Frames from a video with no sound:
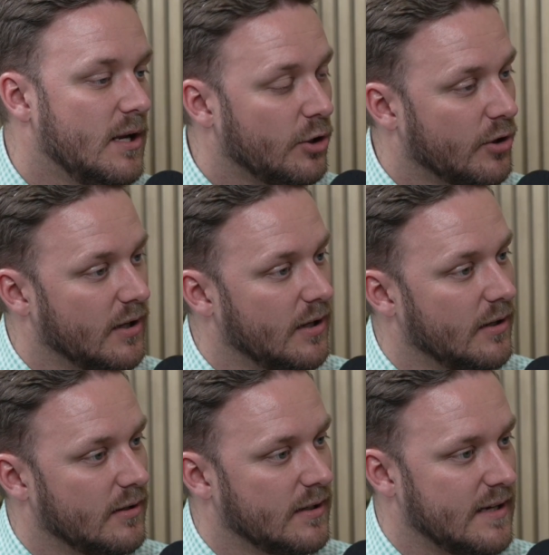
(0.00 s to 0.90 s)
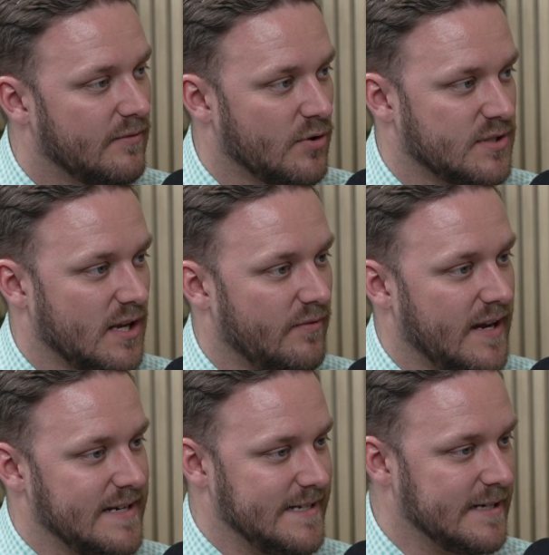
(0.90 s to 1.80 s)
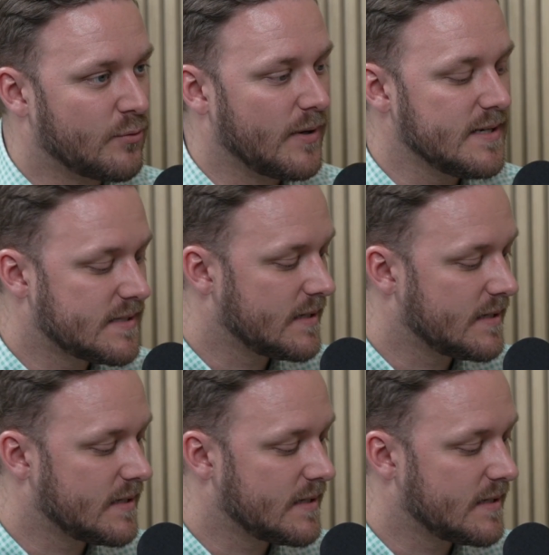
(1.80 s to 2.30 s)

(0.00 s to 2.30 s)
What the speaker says: you're going to give yourself a decrease